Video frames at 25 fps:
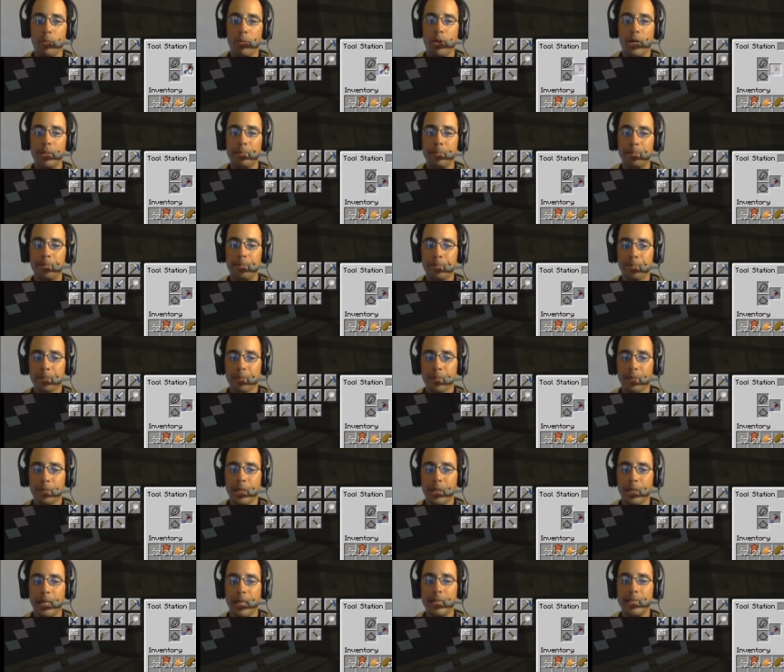Boom, right?
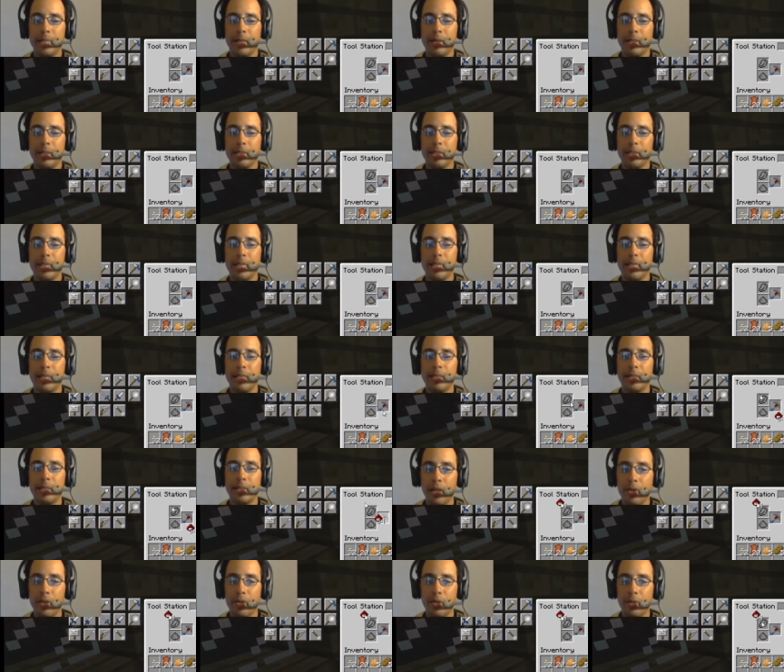Okay, now I
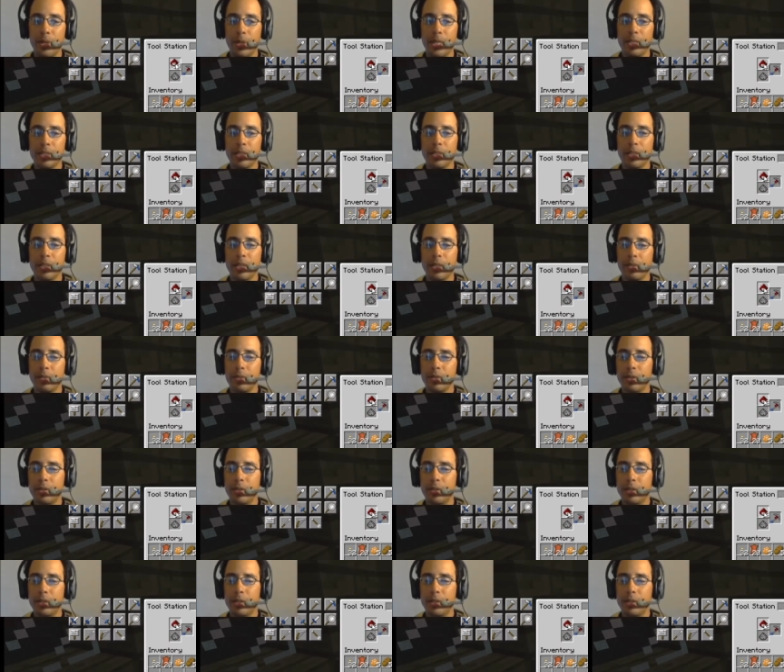take another
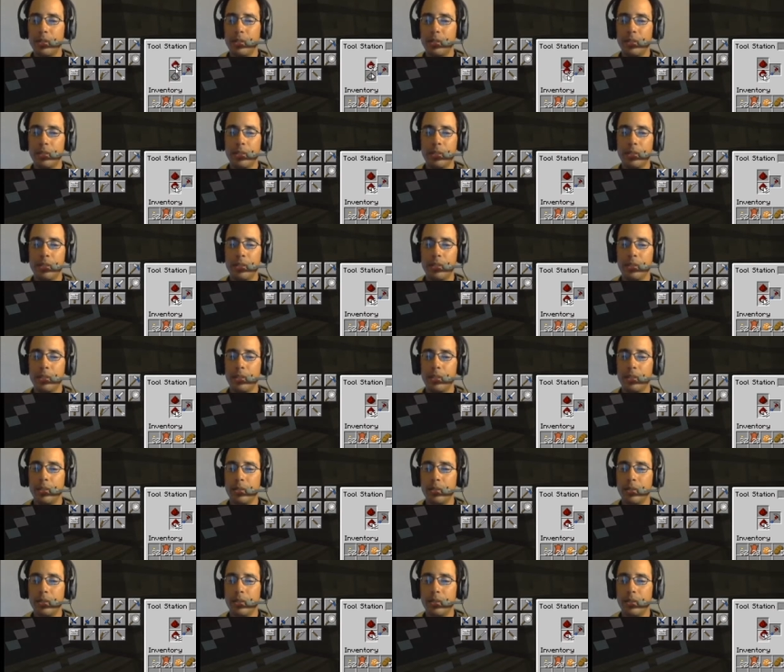redstone,
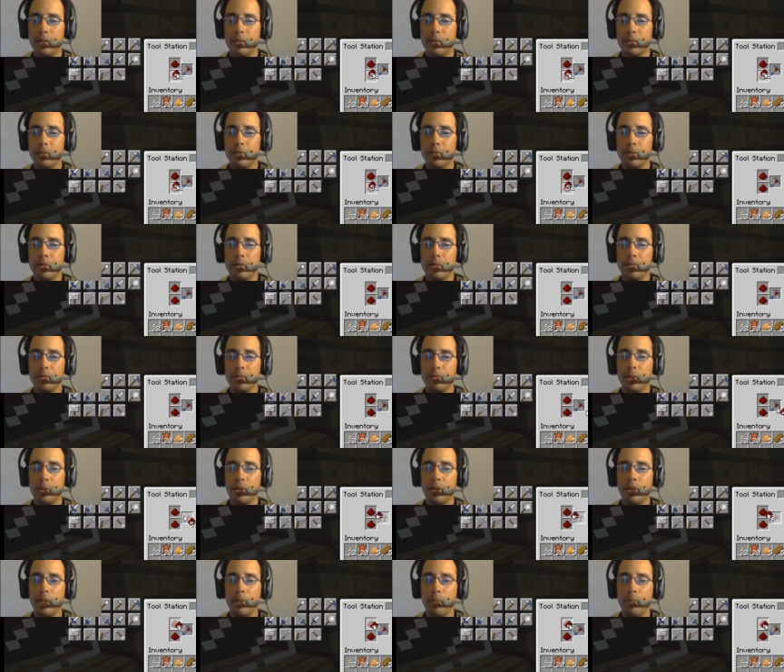uh,
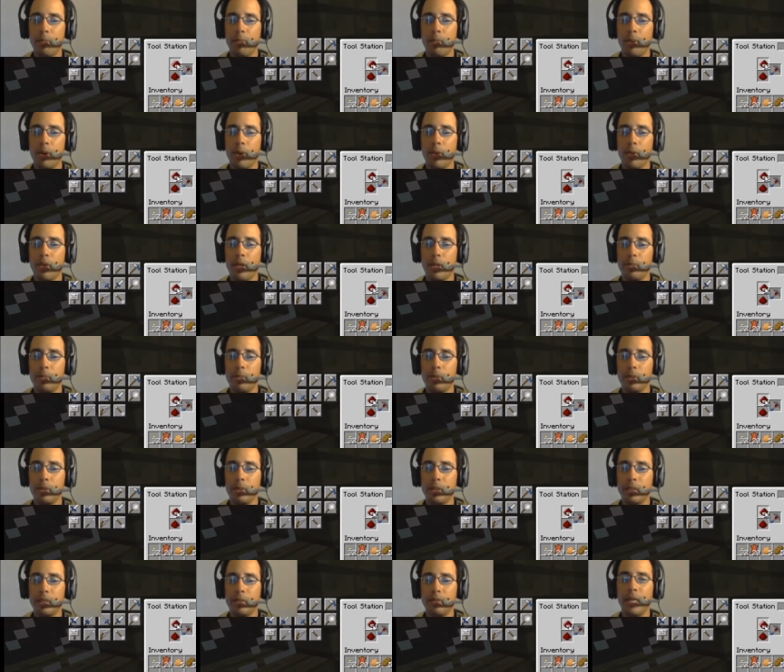put it in both,
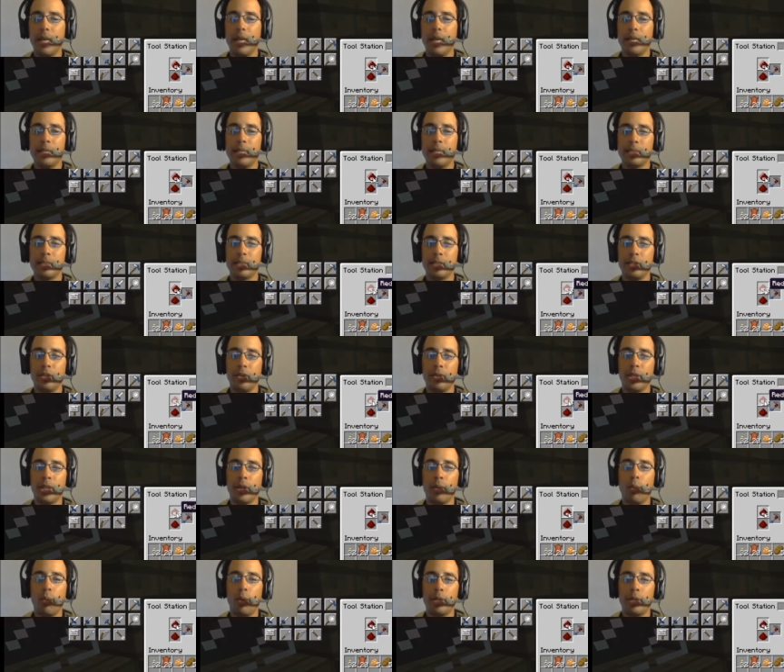I believe. Yeah, that's
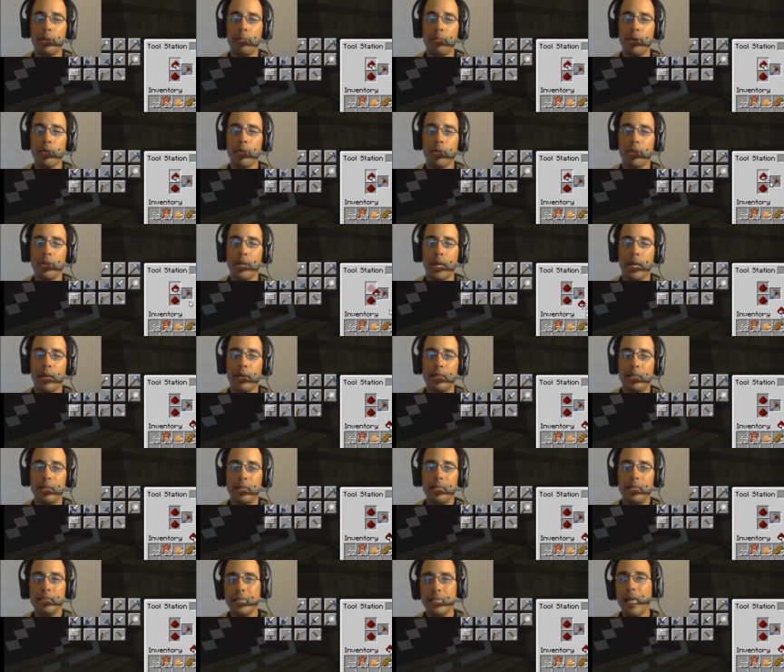it. You only get one in both
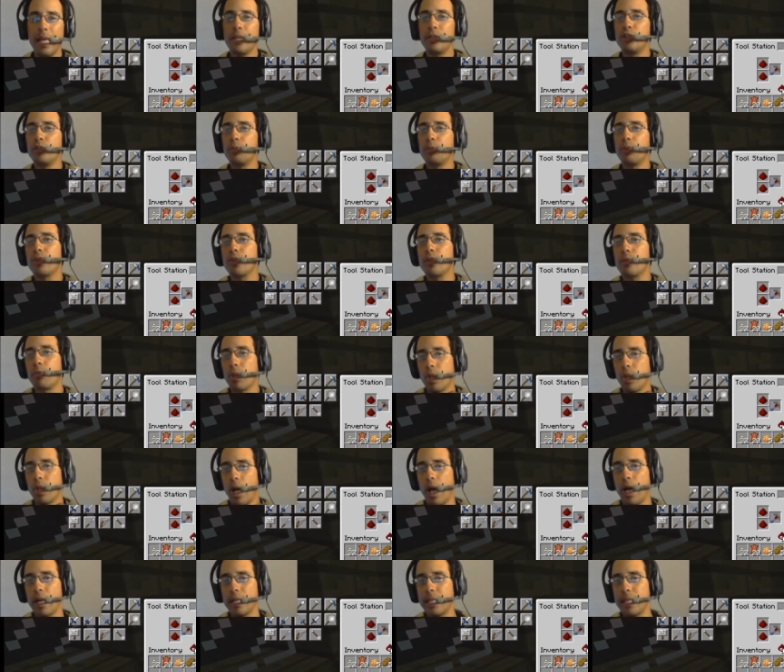now. See, now that you put
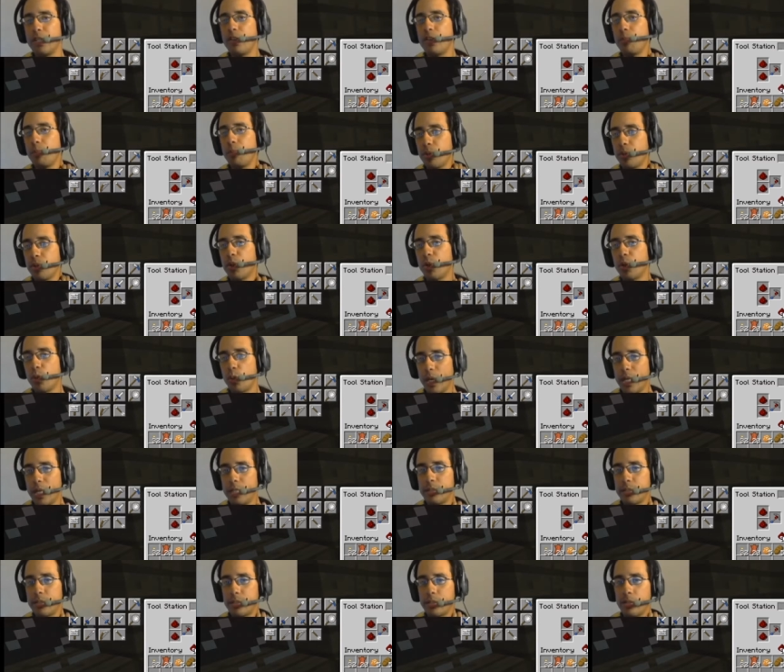the block and you put
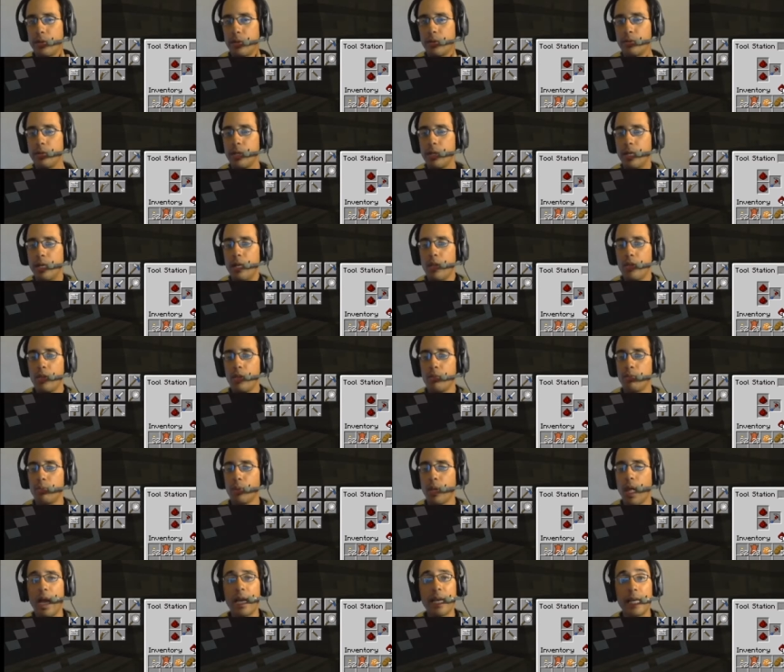the redstone,
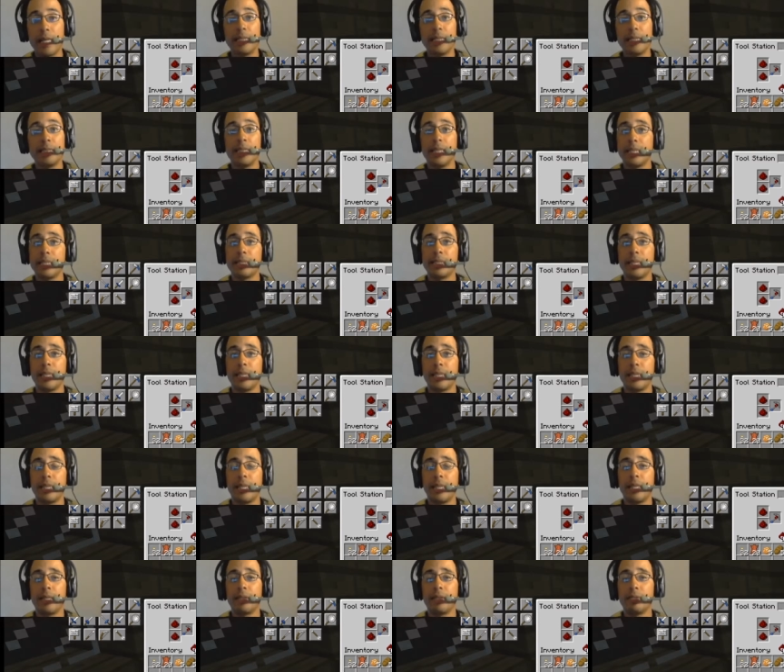the block kind of
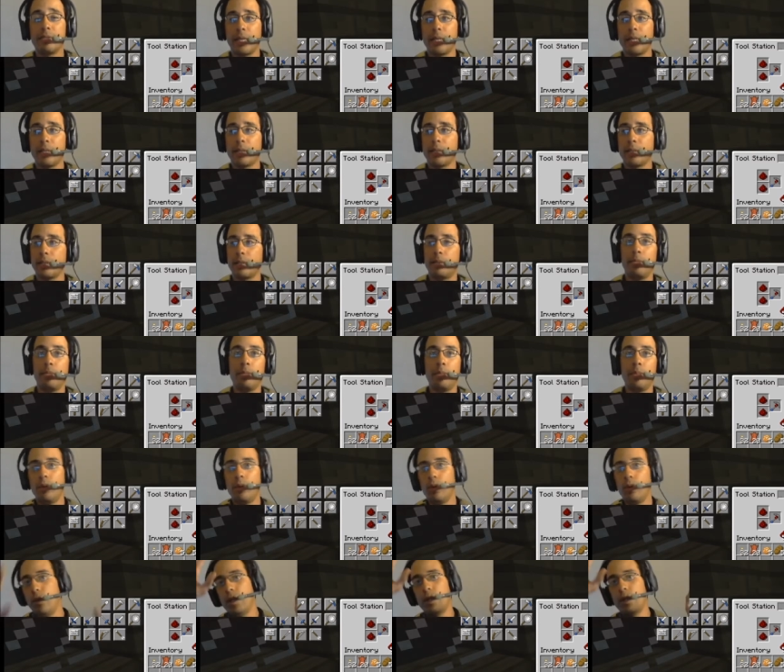takes the thing of like uh,
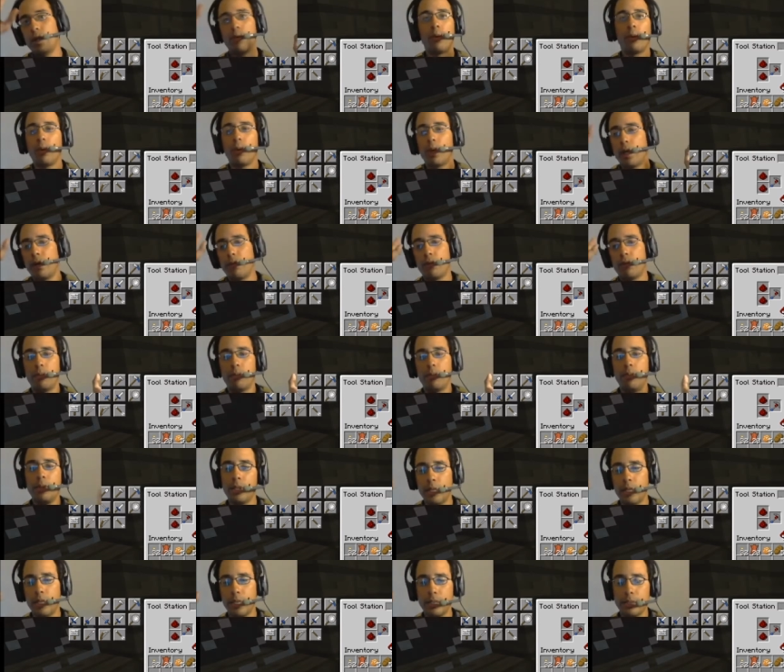imbuing it with
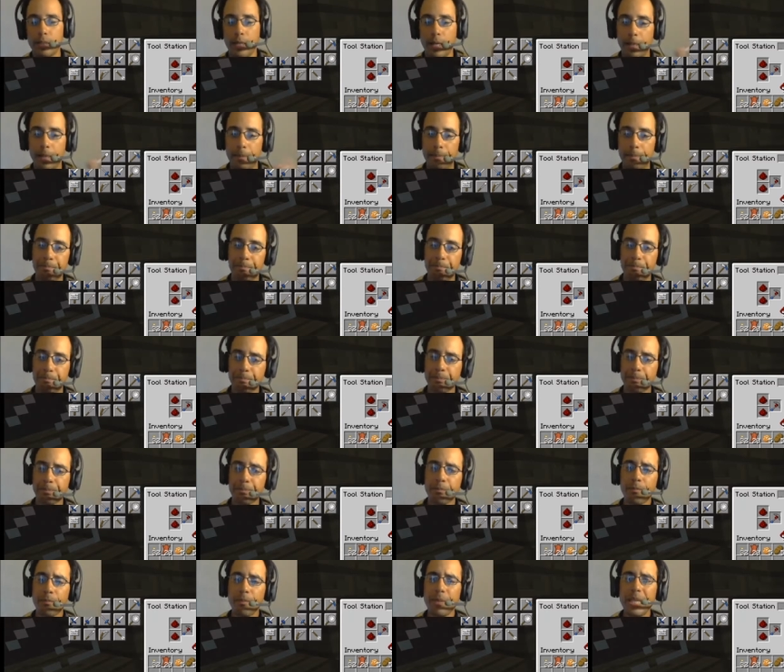whatever ability it's got.